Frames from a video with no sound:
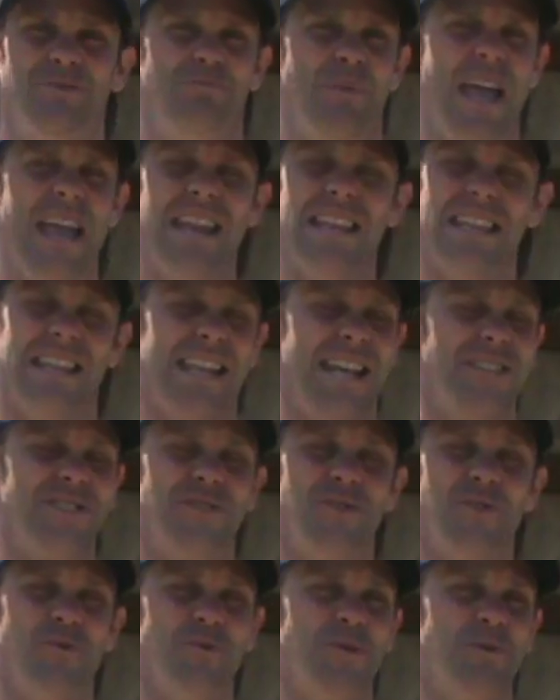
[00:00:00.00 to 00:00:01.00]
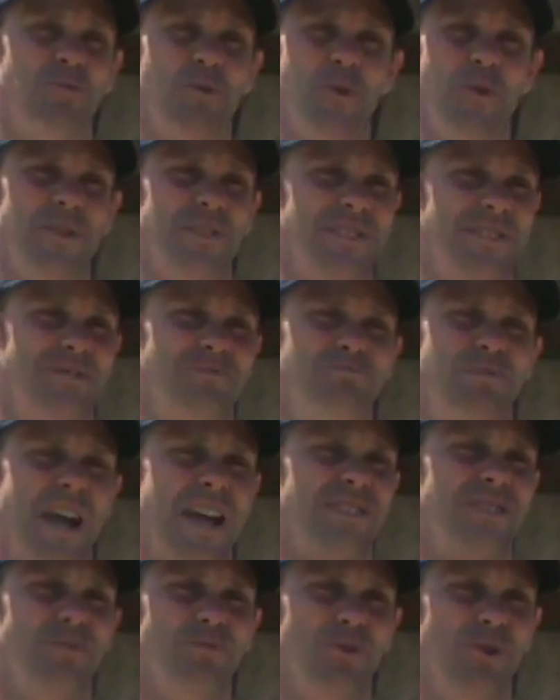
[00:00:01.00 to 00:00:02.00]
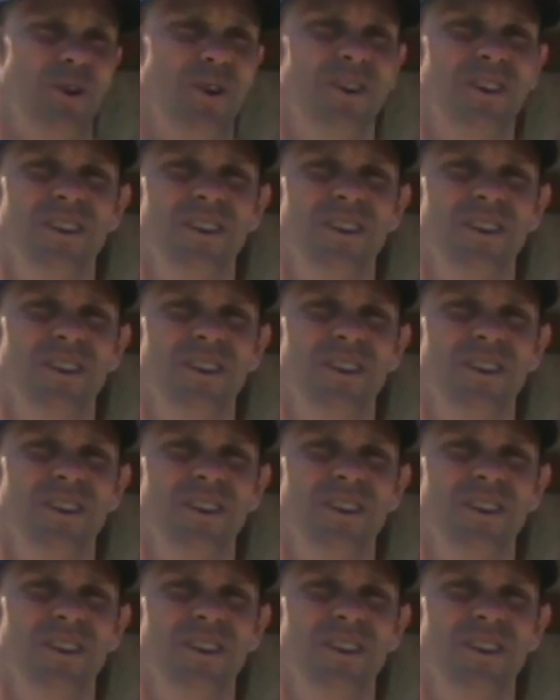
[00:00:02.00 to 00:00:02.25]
Anything that has to do with sports, basketball.